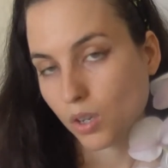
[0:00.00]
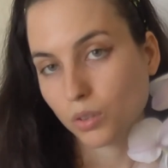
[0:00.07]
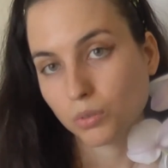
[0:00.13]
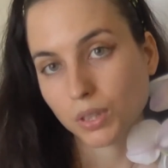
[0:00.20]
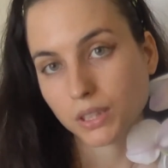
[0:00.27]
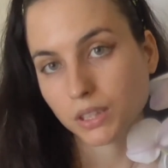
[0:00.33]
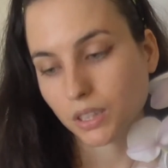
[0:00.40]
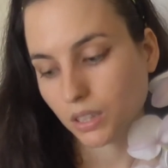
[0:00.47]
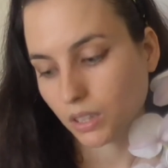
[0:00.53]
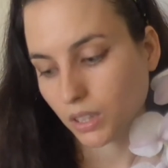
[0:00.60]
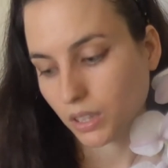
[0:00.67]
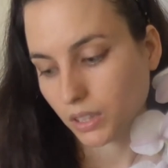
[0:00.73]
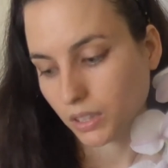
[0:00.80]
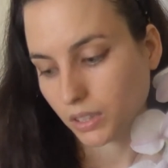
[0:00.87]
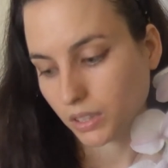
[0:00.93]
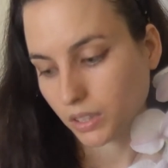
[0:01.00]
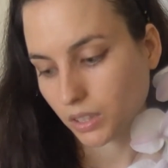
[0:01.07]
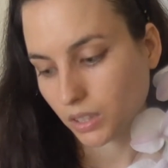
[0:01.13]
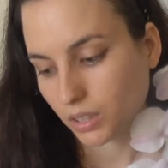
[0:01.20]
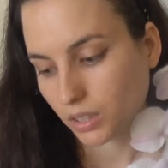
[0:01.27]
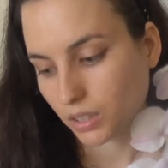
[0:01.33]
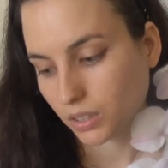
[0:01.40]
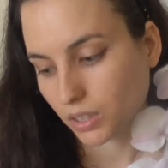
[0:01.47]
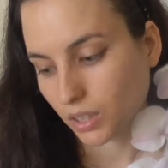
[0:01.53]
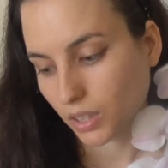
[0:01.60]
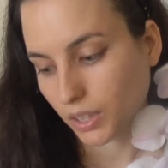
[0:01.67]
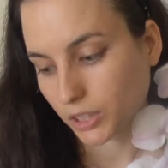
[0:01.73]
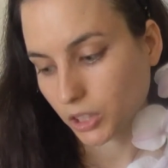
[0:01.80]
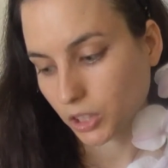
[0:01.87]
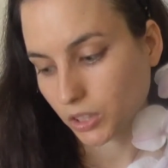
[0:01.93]
Russia is the
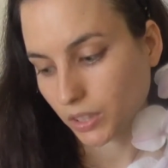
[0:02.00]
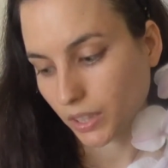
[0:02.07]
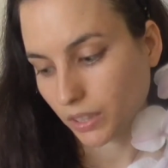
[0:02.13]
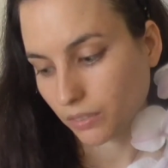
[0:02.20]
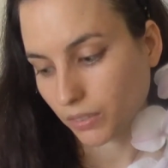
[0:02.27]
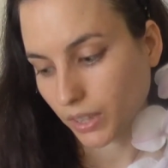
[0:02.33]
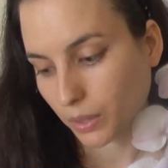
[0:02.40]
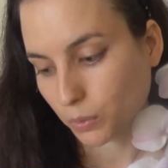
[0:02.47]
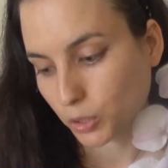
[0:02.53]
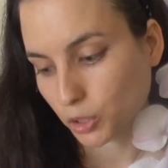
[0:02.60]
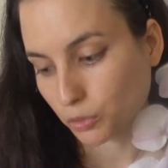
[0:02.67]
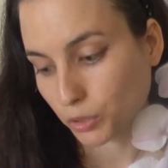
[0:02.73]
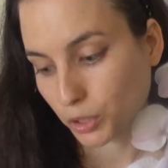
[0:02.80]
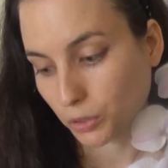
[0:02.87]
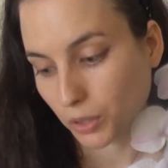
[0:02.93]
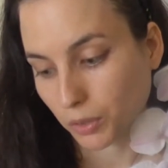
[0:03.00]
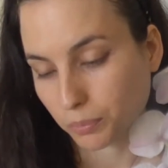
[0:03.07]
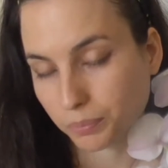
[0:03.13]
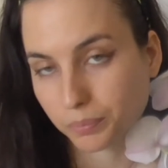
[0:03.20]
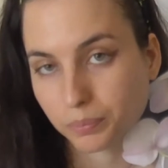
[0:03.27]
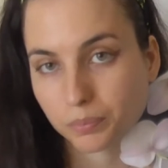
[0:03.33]
largest native language of Europe,